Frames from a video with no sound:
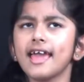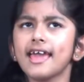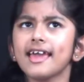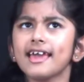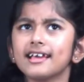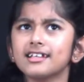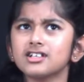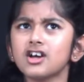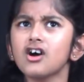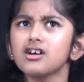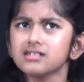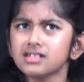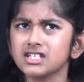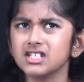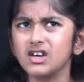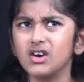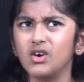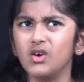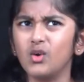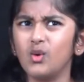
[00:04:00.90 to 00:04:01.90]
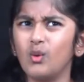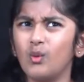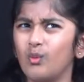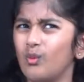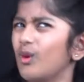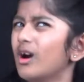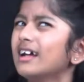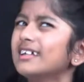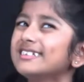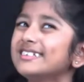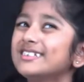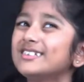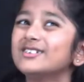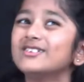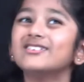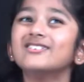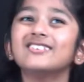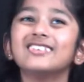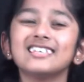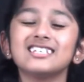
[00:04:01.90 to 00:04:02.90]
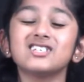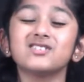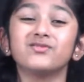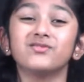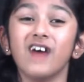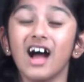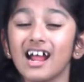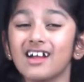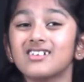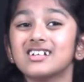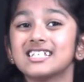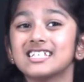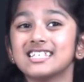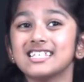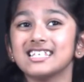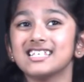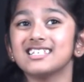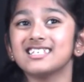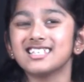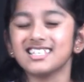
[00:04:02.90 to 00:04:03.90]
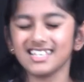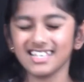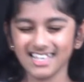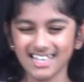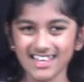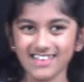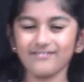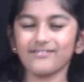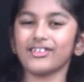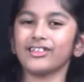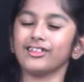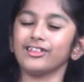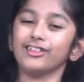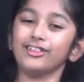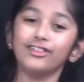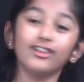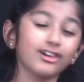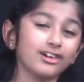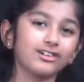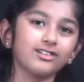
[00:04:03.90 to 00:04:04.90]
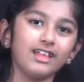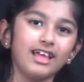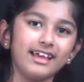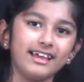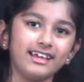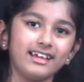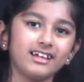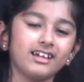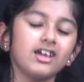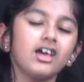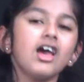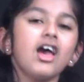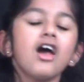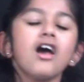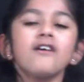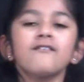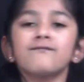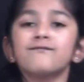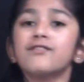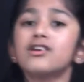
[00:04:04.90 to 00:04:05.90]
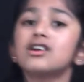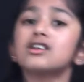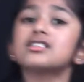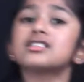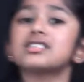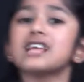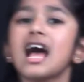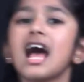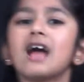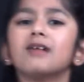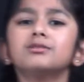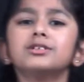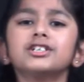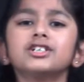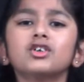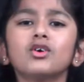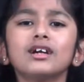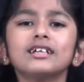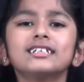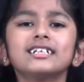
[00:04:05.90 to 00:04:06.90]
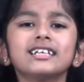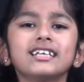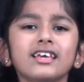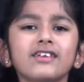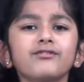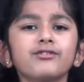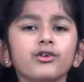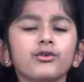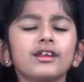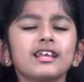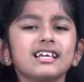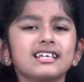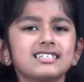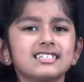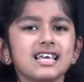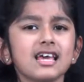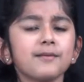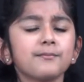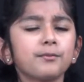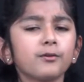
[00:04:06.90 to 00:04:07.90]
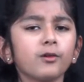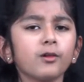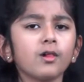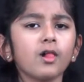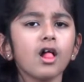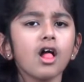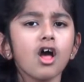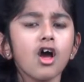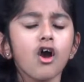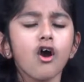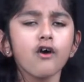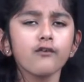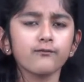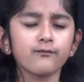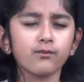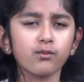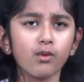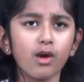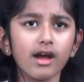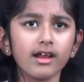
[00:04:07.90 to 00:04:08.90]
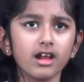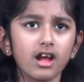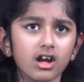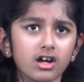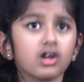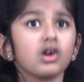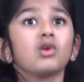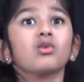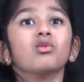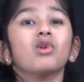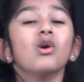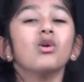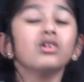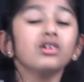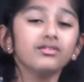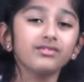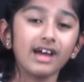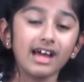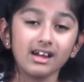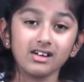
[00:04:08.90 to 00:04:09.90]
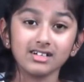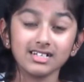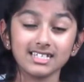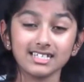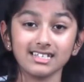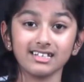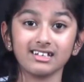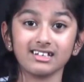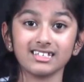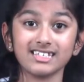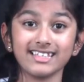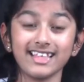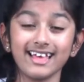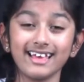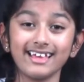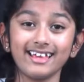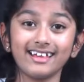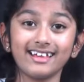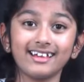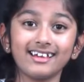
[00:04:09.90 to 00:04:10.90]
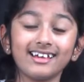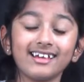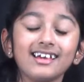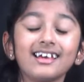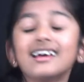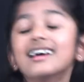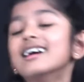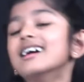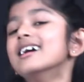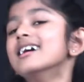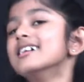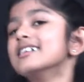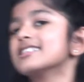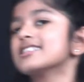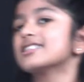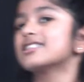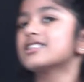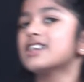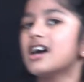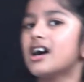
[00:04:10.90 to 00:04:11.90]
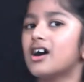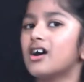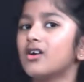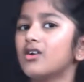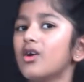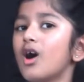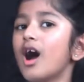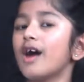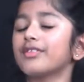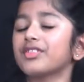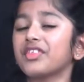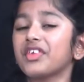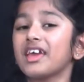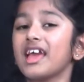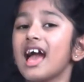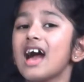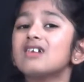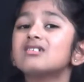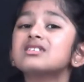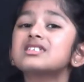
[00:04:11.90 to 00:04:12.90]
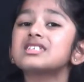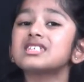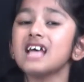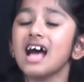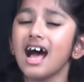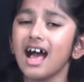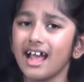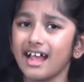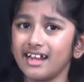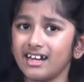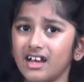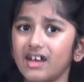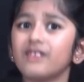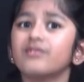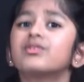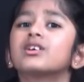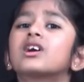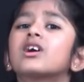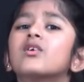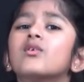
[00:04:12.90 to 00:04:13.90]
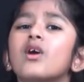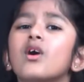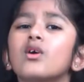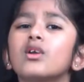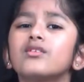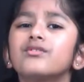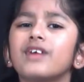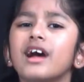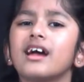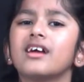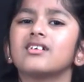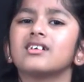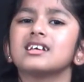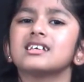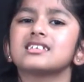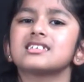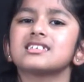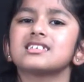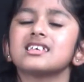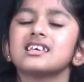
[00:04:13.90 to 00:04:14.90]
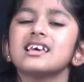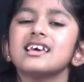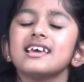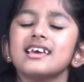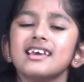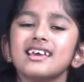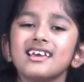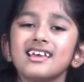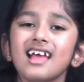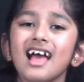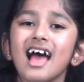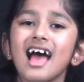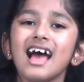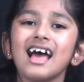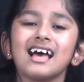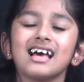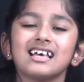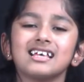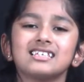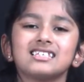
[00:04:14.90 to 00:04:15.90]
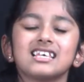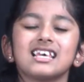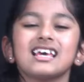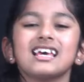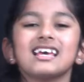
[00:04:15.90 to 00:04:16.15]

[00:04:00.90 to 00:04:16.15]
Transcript: And also, what do these viruses even look like? First, I'm just going to give you an example of what a coronavirus looks like. So, on the outside of the coronavirus, it has